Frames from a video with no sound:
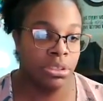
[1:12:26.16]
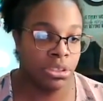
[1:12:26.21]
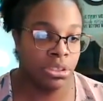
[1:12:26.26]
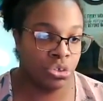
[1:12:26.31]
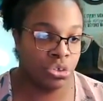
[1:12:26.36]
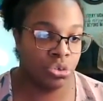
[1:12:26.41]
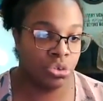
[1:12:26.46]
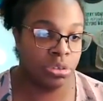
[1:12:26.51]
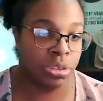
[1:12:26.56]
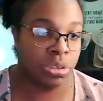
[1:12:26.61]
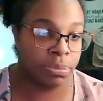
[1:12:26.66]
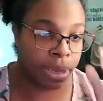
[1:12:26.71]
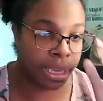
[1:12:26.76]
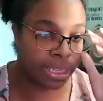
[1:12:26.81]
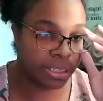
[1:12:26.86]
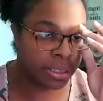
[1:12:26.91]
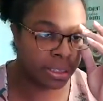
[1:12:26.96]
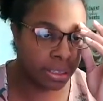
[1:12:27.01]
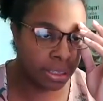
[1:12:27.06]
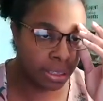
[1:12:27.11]
The
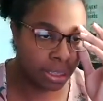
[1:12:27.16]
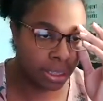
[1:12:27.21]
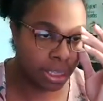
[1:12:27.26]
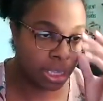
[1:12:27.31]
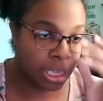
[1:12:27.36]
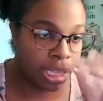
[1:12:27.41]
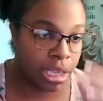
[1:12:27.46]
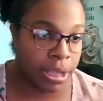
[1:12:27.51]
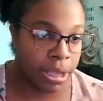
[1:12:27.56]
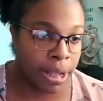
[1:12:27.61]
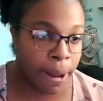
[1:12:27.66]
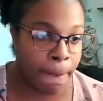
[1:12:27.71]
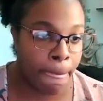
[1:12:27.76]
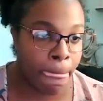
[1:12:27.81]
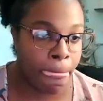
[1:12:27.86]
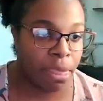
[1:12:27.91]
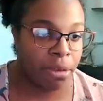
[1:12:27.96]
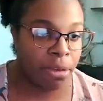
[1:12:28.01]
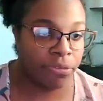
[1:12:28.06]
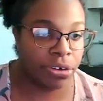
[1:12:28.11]
Shulamite,
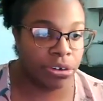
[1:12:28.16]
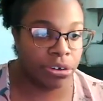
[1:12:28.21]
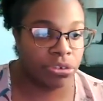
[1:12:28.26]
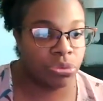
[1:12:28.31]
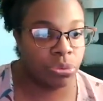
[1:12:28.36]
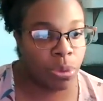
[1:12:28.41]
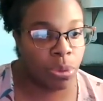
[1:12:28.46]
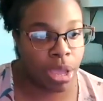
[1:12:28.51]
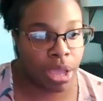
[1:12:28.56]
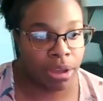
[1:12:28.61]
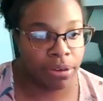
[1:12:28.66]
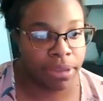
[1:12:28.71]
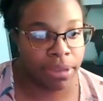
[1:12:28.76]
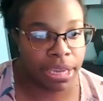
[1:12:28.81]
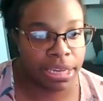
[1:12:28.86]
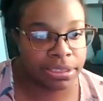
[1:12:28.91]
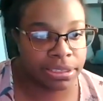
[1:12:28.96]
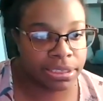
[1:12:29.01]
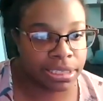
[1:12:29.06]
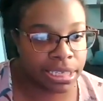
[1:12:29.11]
verse 12
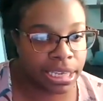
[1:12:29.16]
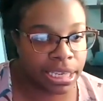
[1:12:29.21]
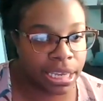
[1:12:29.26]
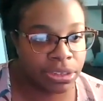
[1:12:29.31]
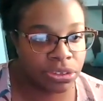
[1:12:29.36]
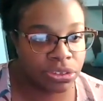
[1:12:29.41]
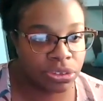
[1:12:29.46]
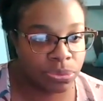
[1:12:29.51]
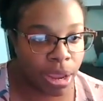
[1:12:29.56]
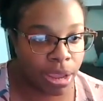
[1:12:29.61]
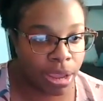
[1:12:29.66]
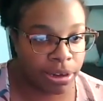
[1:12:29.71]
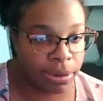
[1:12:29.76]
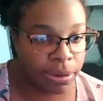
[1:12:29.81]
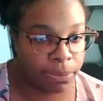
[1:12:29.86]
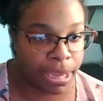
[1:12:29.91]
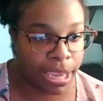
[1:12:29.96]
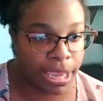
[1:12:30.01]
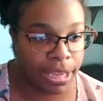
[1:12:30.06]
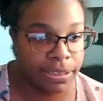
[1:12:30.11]
As the king
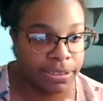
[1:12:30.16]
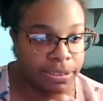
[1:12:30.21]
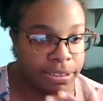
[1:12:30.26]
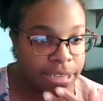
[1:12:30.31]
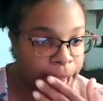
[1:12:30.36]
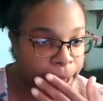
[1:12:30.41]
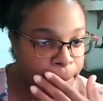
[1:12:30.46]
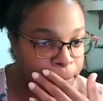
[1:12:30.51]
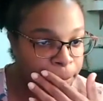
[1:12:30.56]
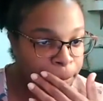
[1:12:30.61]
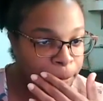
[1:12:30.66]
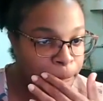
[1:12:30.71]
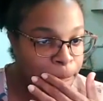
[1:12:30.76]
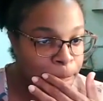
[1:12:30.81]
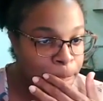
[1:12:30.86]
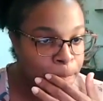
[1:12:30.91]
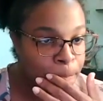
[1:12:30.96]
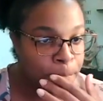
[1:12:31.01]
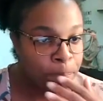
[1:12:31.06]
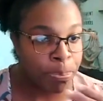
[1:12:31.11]
surrounded me at his table,
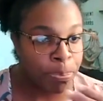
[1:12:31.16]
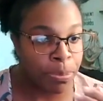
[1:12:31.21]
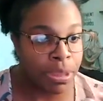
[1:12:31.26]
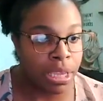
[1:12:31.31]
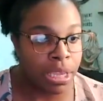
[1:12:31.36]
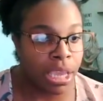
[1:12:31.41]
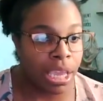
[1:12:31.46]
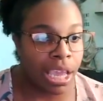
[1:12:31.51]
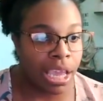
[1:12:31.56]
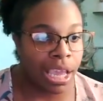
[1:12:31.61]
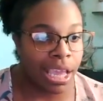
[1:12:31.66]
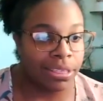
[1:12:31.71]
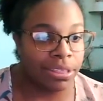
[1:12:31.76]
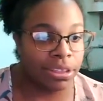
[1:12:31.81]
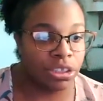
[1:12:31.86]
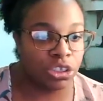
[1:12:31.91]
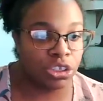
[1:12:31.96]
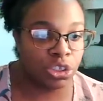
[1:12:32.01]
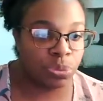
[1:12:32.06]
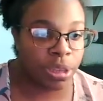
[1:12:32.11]

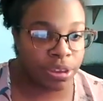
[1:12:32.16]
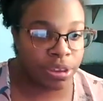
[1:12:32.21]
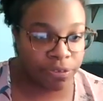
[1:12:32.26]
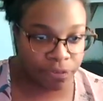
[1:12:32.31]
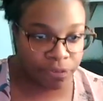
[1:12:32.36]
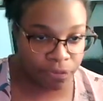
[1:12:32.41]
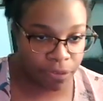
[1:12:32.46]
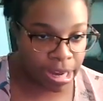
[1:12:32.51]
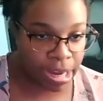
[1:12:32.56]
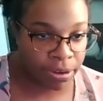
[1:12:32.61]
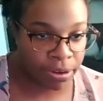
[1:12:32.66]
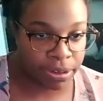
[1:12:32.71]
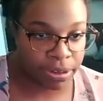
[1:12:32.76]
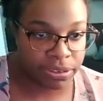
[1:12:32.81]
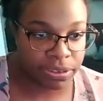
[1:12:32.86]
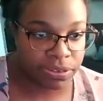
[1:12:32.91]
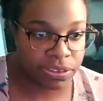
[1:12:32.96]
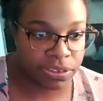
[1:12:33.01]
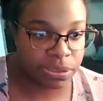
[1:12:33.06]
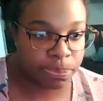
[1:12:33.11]
the sweet
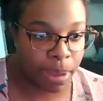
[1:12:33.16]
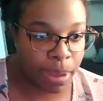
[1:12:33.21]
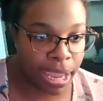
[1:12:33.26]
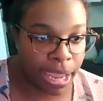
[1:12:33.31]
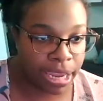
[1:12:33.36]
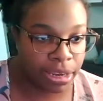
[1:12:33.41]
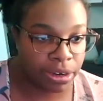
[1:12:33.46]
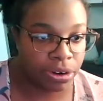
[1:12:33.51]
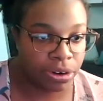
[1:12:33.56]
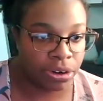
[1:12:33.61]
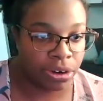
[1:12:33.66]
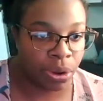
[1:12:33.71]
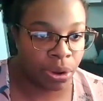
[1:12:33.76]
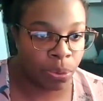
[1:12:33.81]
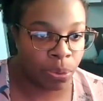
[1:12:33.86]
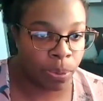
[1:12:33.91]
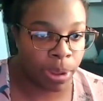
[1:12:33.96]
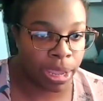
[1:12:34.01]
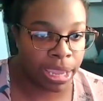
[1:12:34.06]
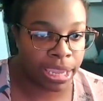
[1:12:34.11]
fragrance of spikenard
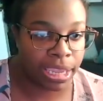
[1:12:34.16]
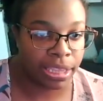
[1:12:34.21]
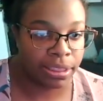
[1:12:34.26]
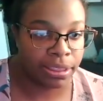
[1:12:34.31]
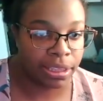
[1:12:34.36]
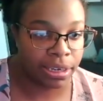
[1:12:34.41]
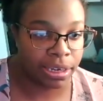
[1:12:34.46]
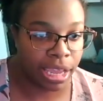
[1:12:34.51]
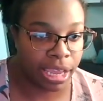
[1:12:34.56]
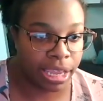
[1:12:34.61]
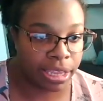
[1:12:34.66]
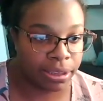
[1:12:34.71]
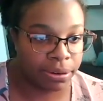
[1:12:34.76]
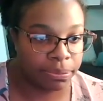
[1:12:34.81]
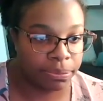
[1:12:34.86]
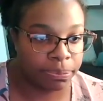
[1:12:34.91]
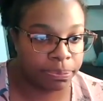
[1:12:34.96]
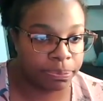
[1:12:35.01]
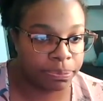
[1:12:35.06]
in the night.